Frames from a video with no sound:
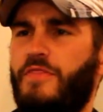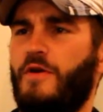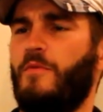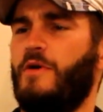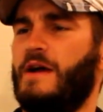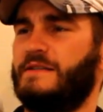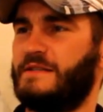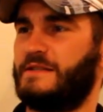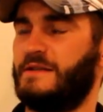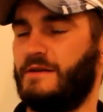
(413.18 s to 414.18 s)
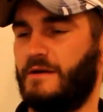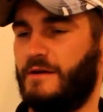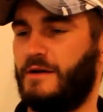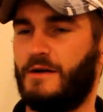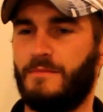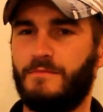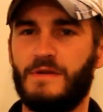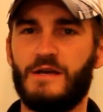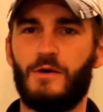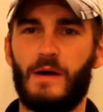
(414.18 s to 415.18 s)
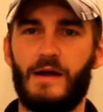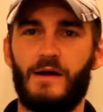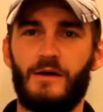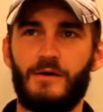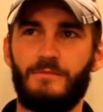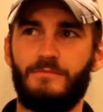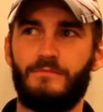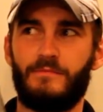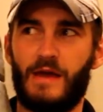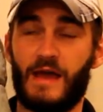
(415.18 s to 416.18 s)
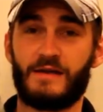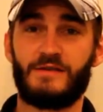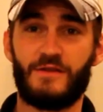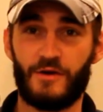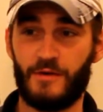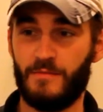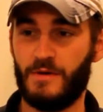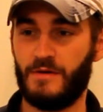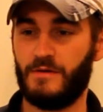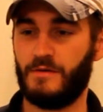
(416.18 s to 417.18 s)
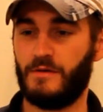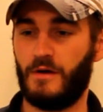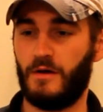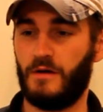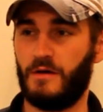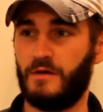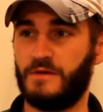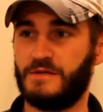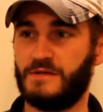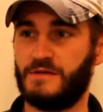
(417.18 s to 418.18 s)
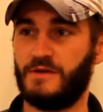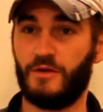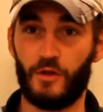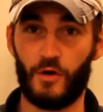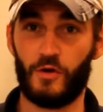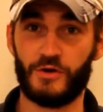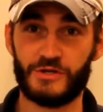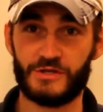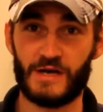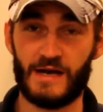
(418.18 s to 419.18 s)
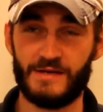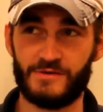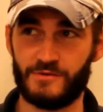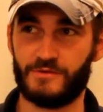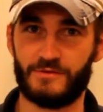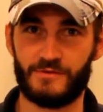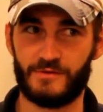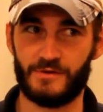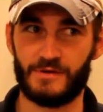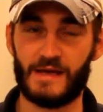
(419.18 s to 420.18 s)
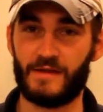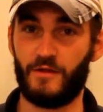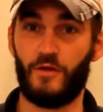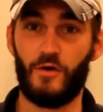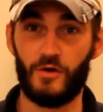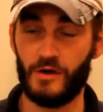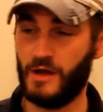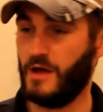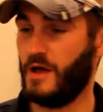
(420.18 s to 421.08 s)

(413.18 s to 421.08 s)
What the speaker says: Thermarest Neo Air X Therm. This is the large size, or the long.